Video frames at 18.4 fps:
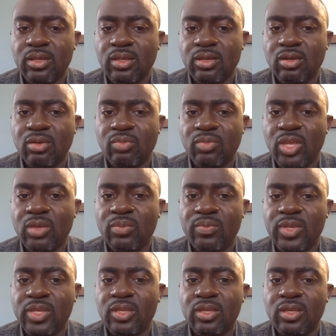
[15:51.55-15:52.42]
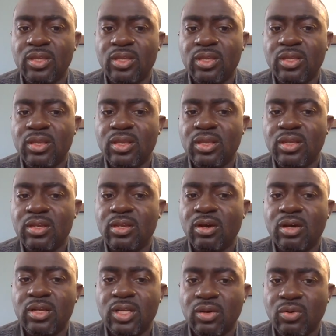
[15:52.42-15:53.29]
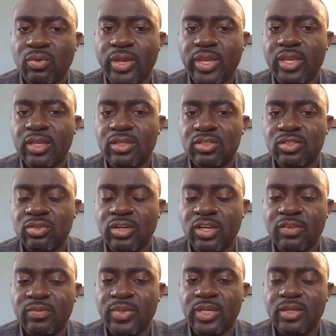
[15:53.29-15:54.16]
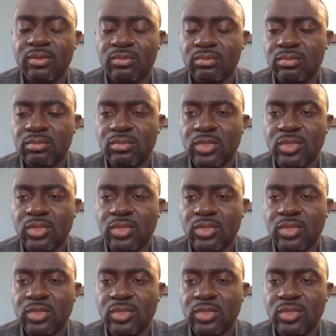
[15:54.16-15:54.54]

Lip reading: maybe the other way should have been,